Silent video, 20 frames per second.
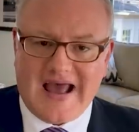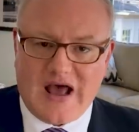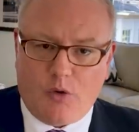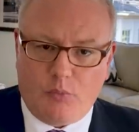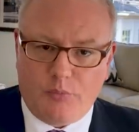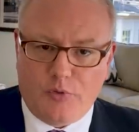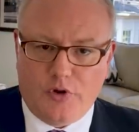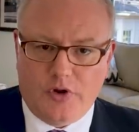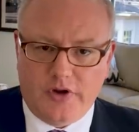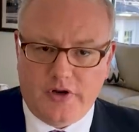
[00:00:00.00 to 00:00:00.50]

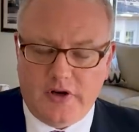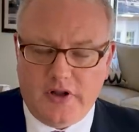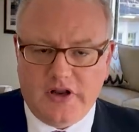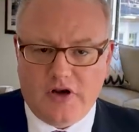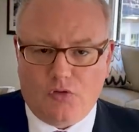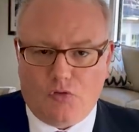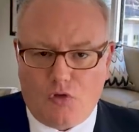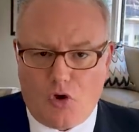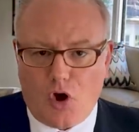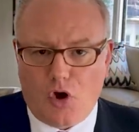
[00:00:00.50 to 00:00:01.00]
output
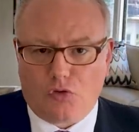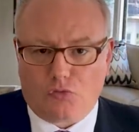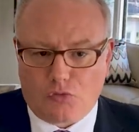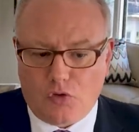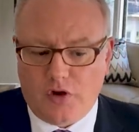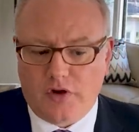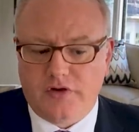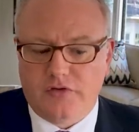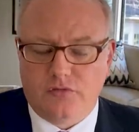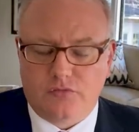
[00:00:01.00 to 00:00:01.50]
and a
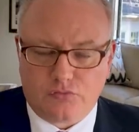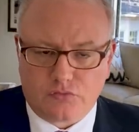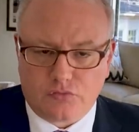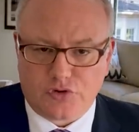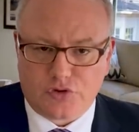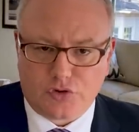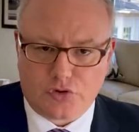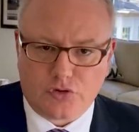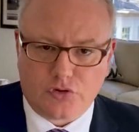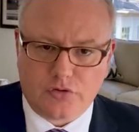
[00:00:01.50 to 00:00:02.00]
long-run
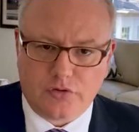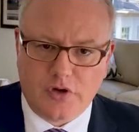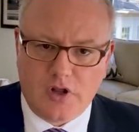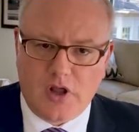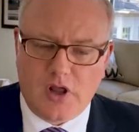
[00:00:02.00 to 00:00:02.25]
return.